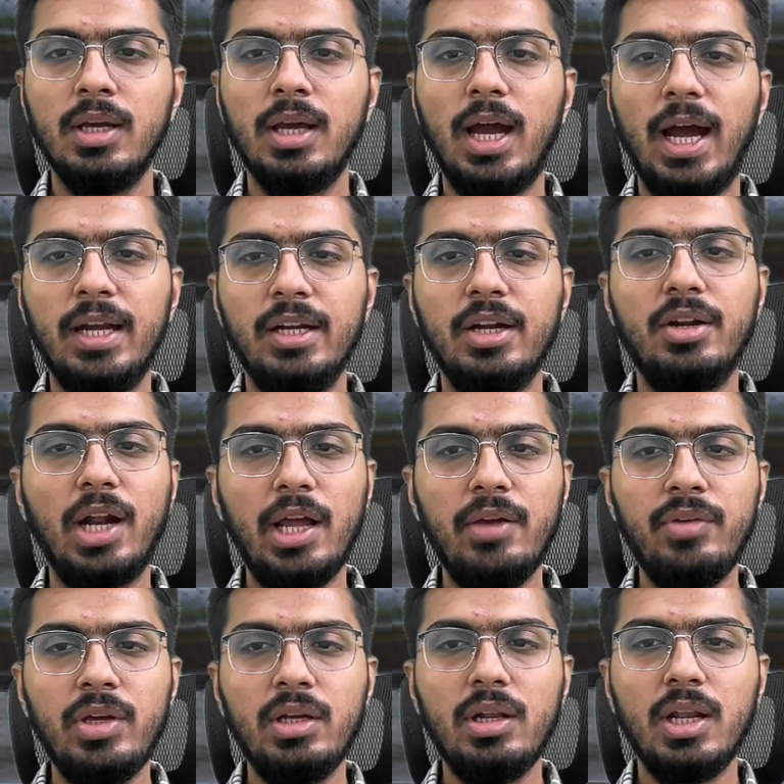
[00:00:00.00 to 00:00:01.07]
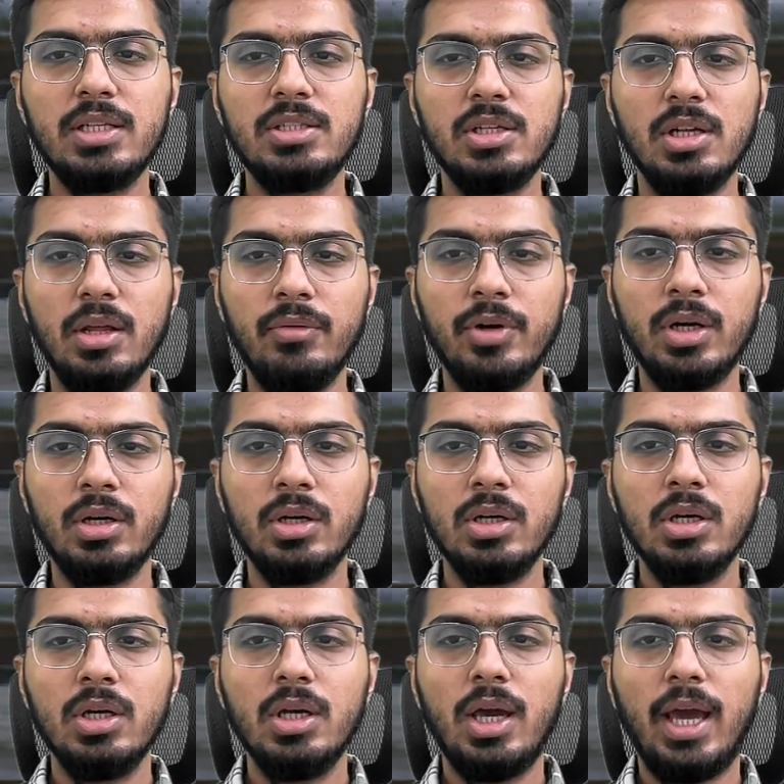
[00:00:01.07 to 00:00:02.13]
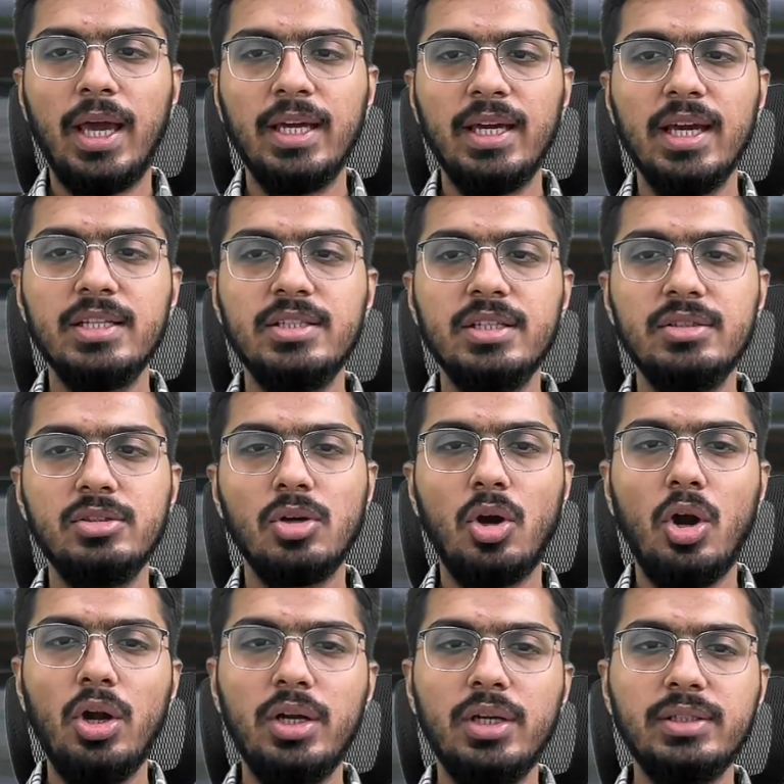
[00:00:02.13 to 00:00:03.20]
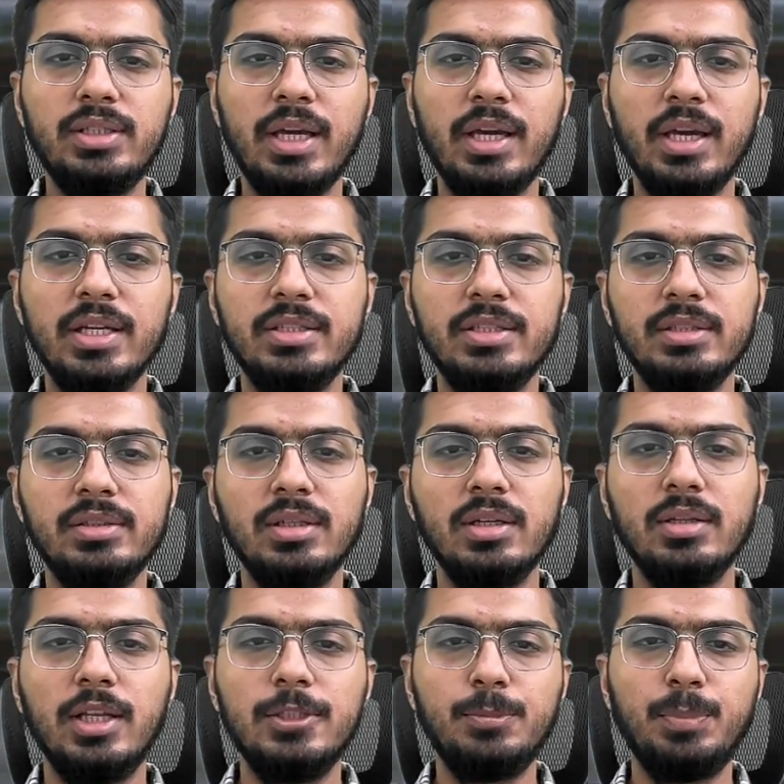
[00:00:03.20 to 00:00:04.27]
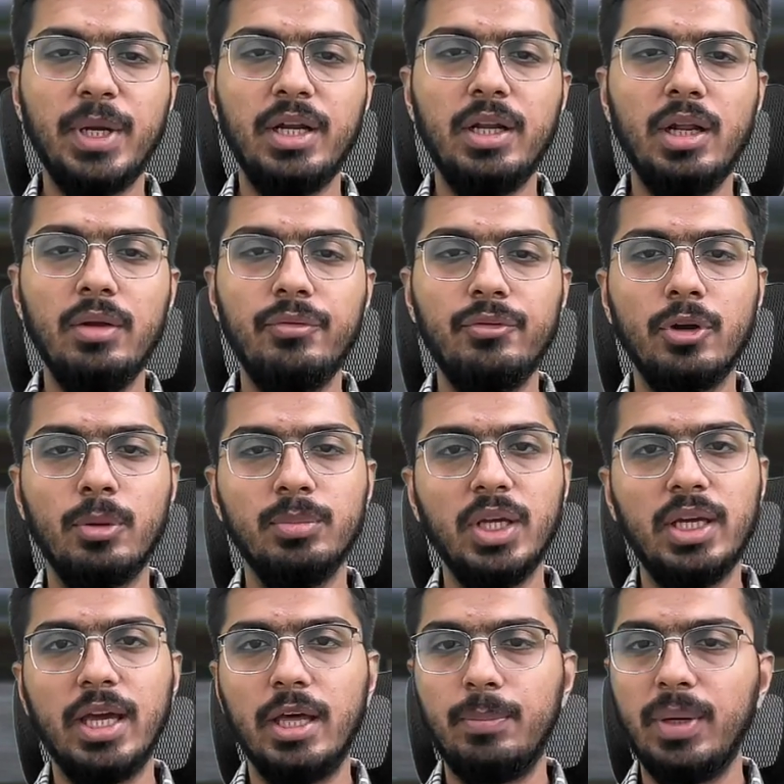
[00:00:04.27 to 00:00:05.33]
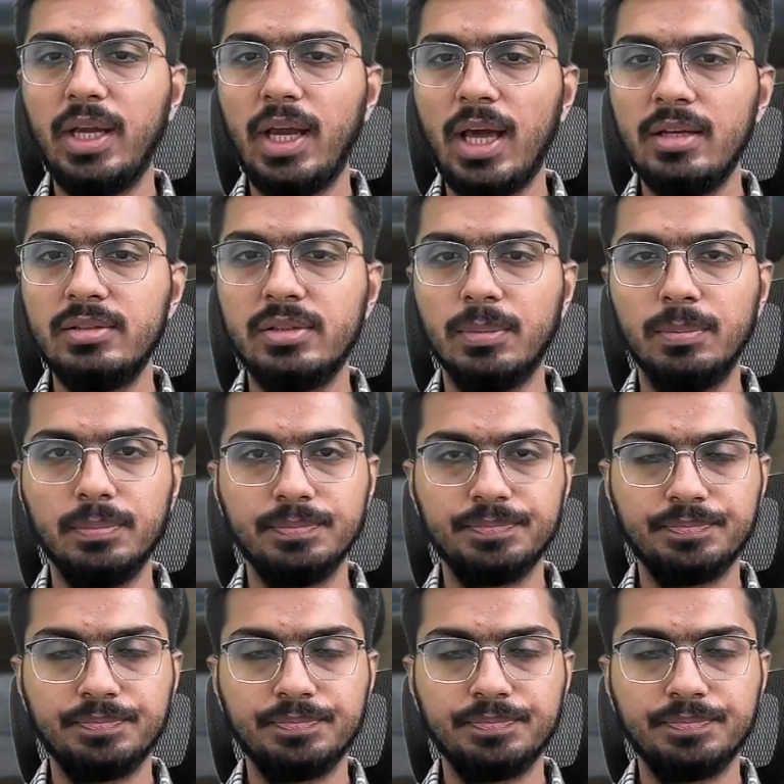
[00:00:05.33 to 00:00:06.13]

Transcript: and a driving clutch lever engages or disengages the spindle from the gear mechanism.